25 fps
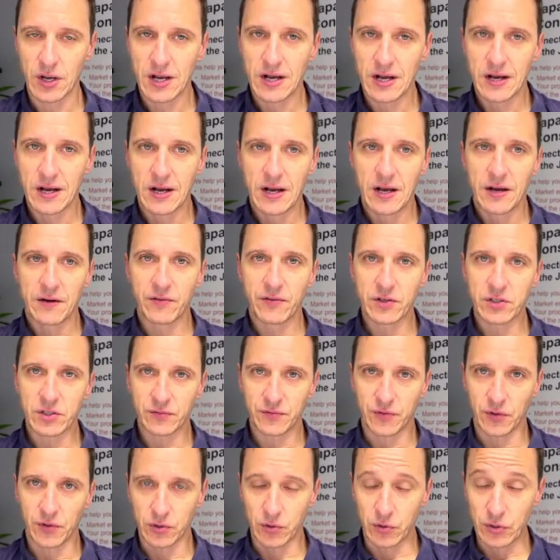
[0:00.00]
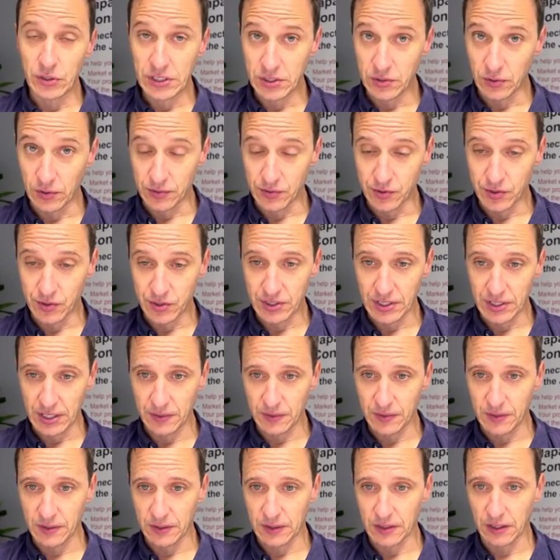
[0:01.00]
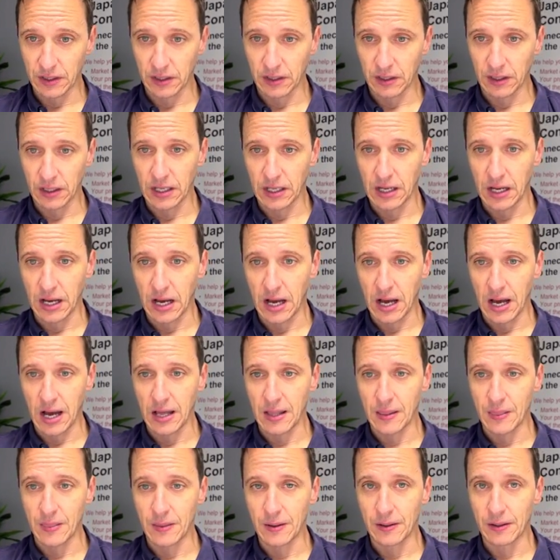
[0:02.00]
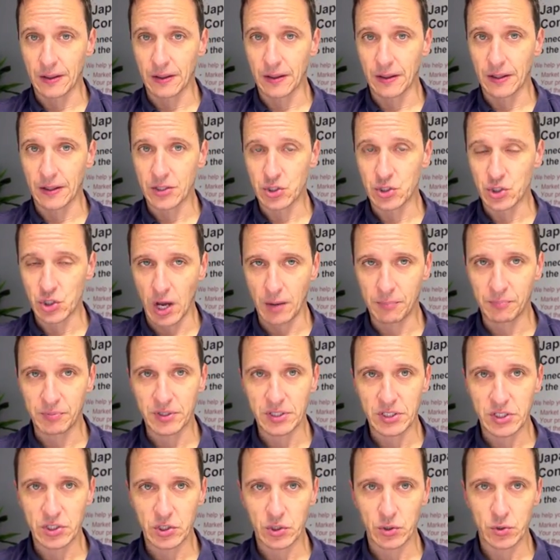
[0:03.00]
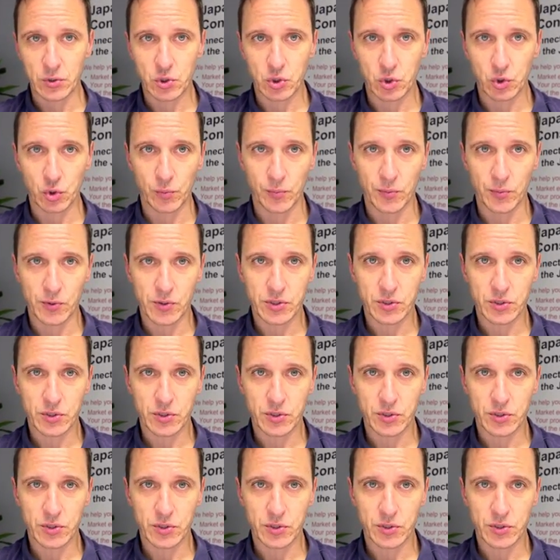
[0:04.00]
first of all, you need to understand the Japanese consumers.